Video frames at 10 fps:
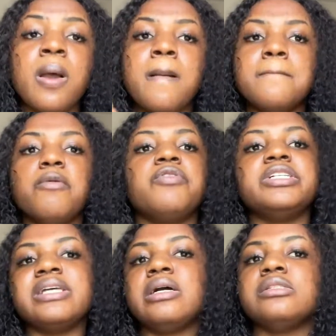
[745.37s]
But for the
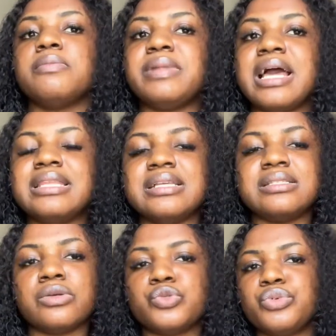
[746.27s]
second supplier that
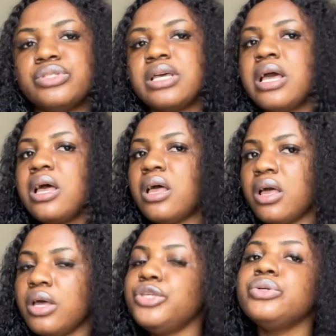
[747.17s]
sells both
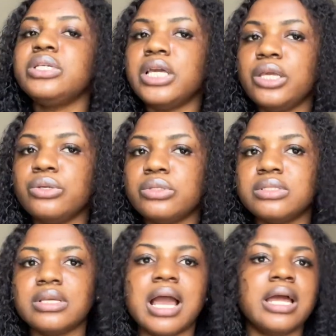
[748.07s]
UK used
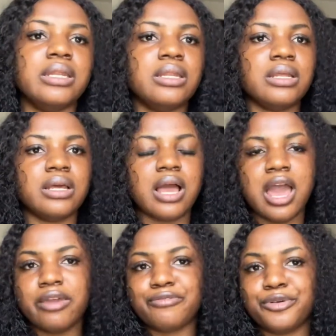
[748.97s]
and
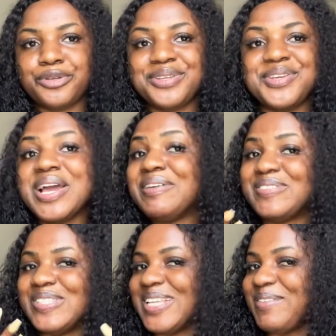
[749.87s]
iPhone, you have to
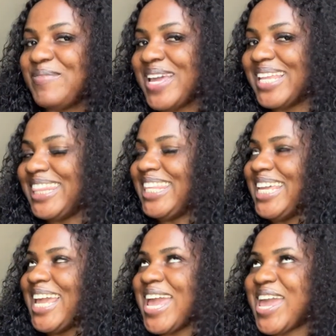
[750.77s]
send me a
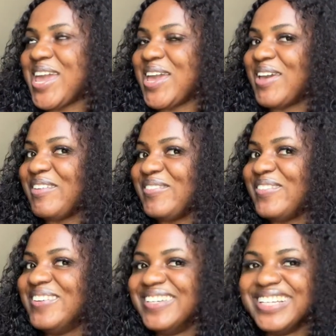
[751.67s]
DM
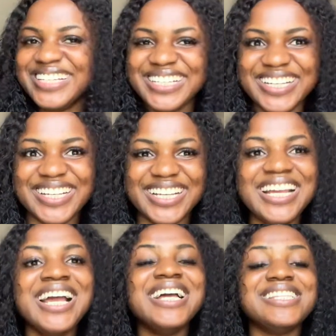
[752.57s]

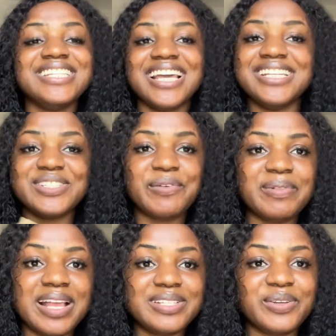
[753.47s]
to get the
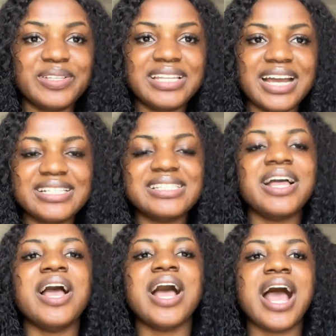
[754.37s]
supplier's contact,
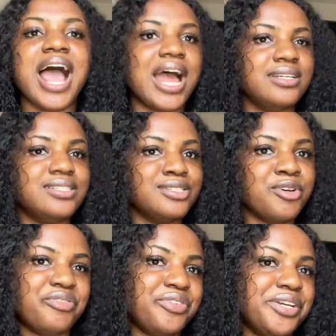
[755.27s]
and it is not
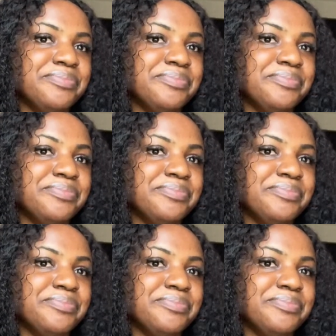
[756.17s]
free.